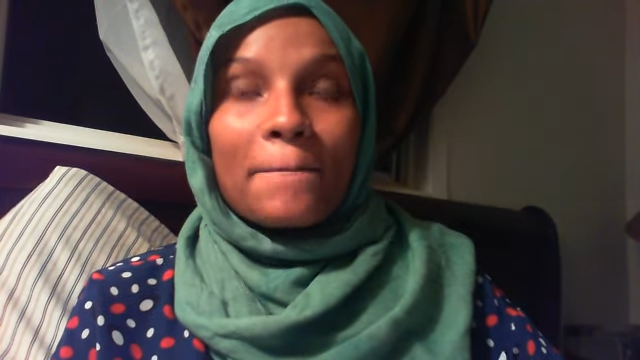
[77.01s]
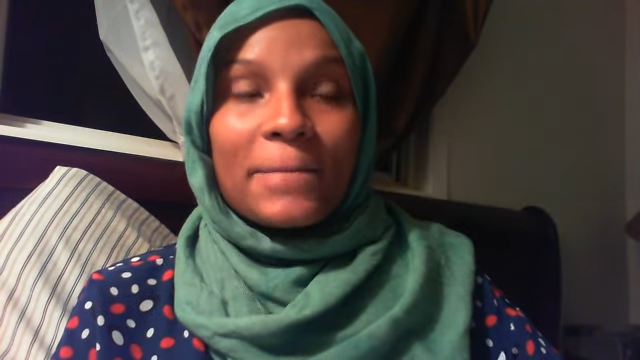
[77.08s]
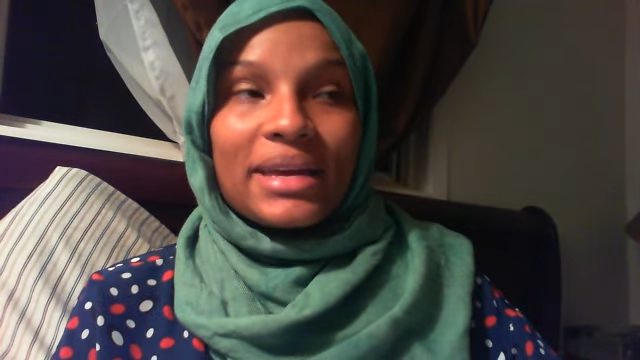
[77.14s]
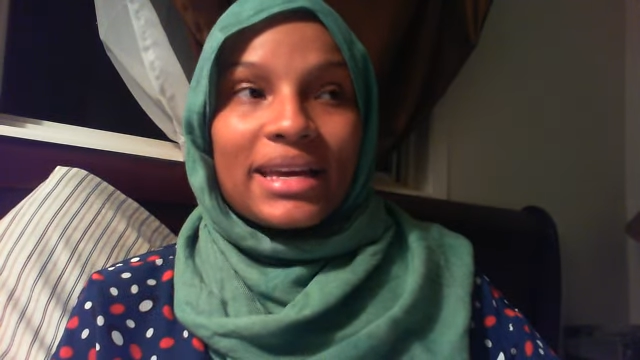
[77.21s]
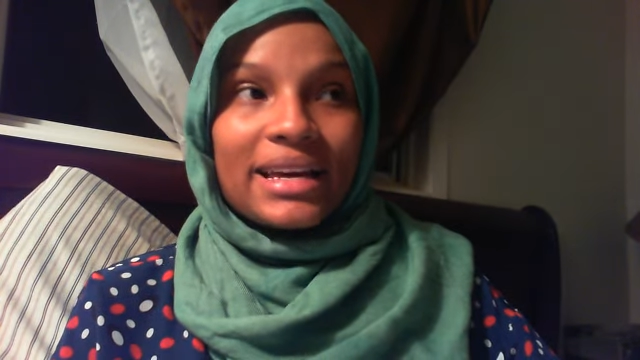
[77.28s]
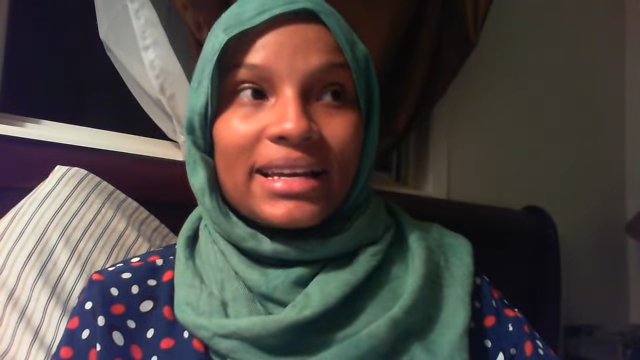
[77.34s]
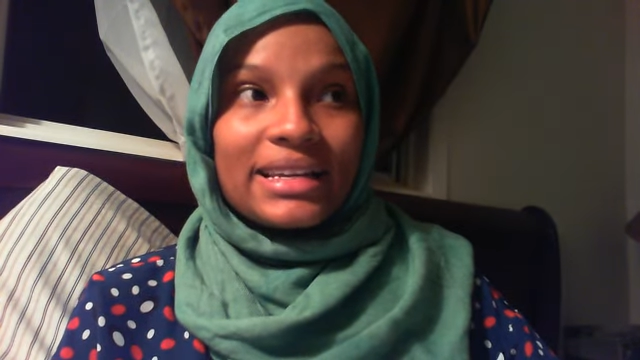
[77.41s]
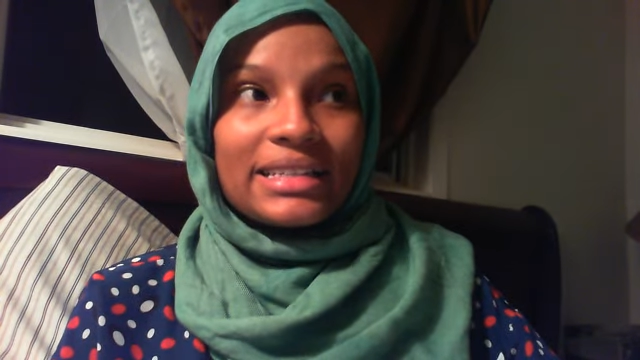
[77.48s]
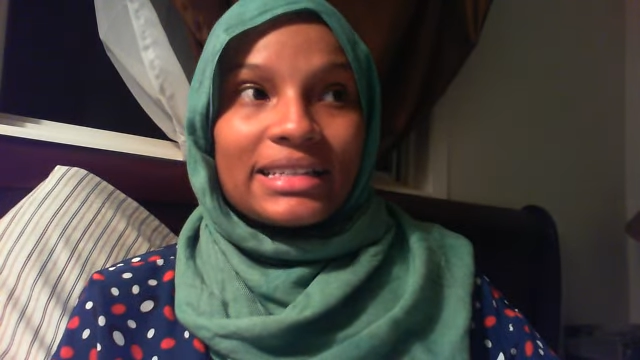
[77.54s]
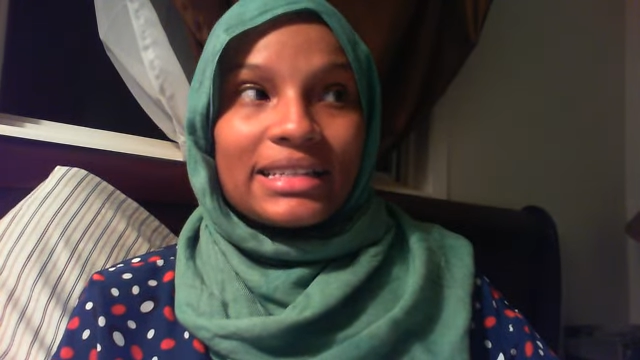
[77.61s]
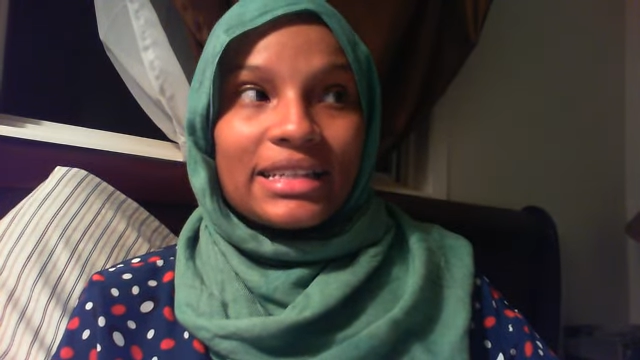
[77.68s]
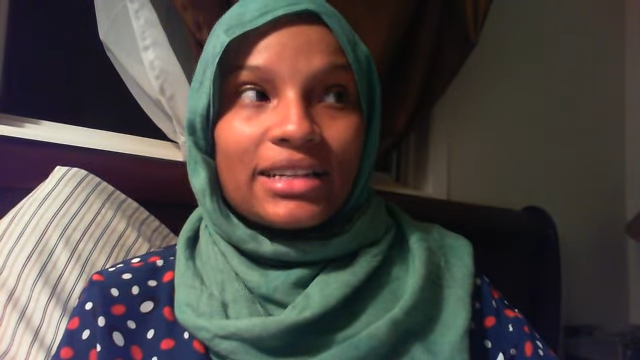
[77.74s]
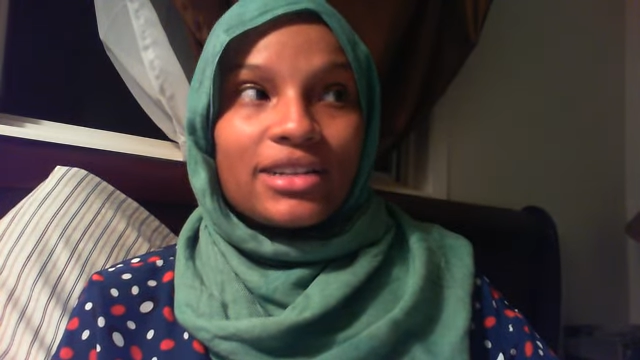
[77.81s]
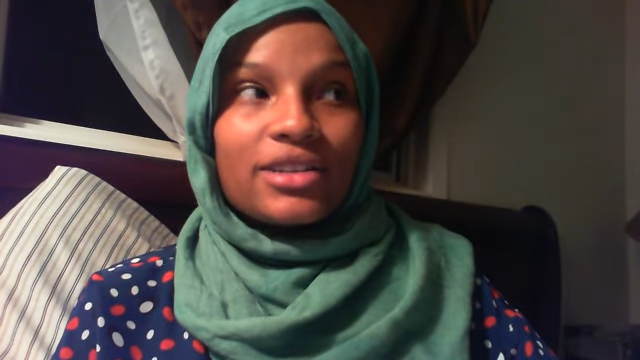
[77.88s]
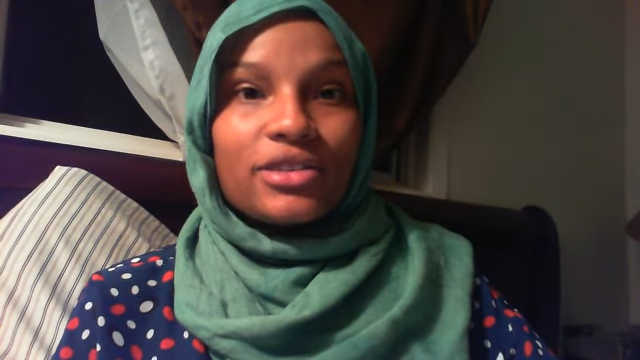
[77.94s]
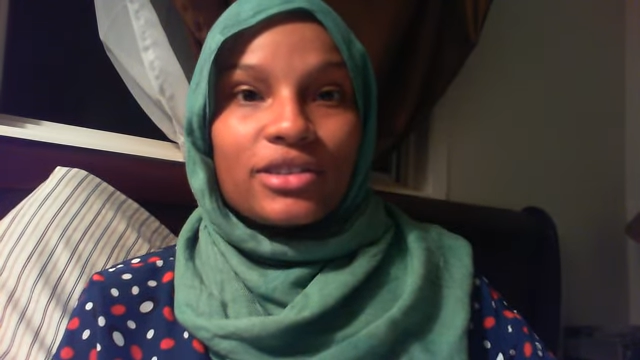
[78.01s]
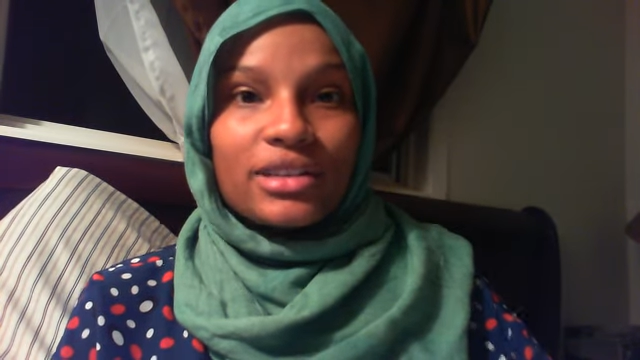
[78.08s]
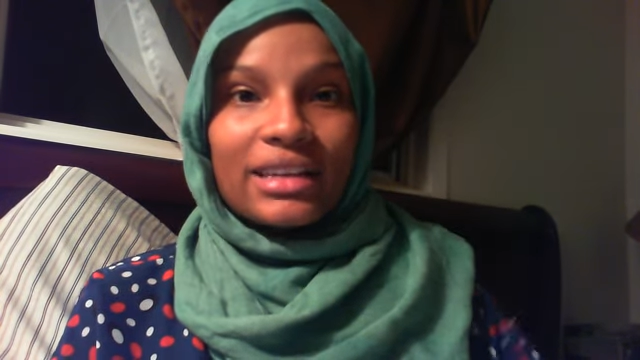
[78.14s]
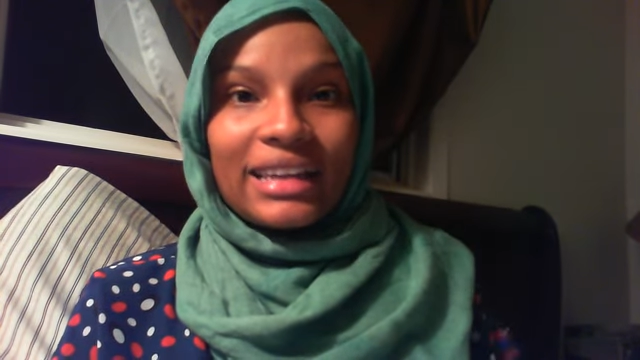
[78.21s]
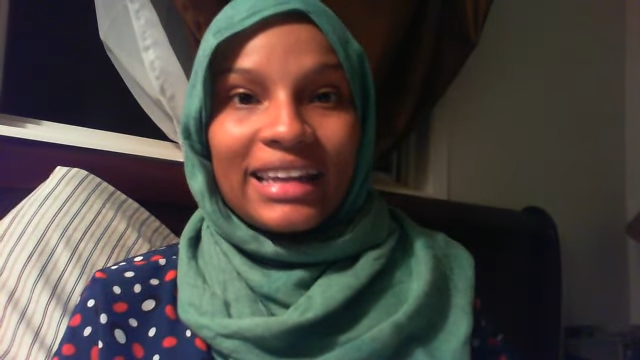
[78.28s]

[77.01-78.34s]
because there's